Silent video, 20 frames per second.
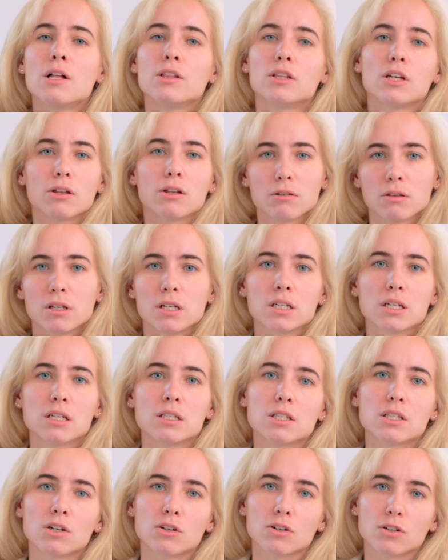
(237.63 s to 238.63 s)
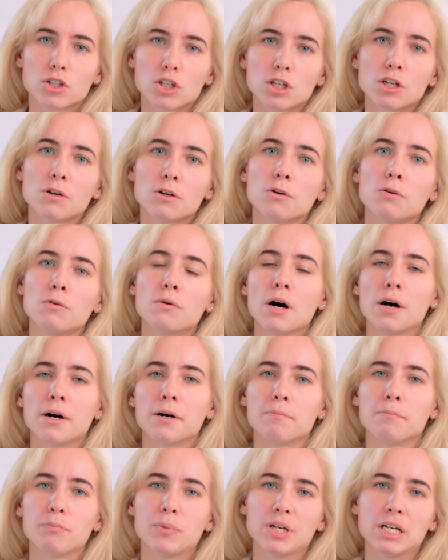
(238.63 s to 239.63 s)
The other thing to consider too,
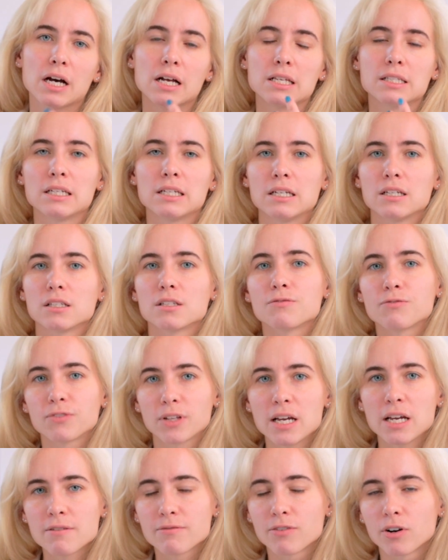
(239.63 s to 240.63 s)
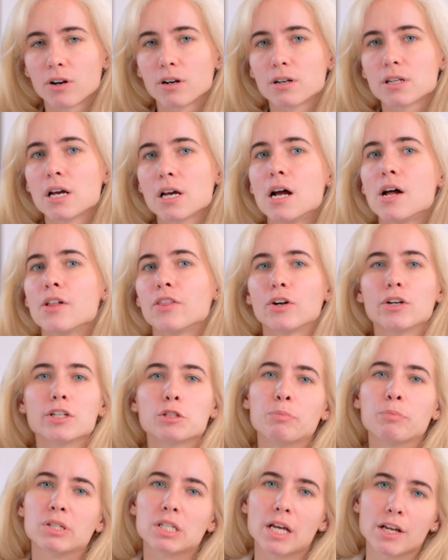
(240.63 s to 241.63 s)
because it is flavored, there is
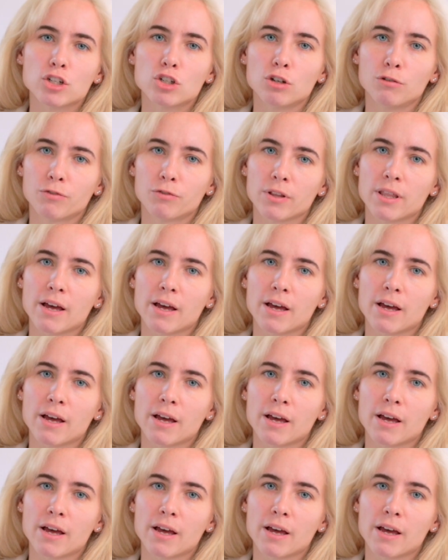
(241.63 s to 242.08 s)
potential for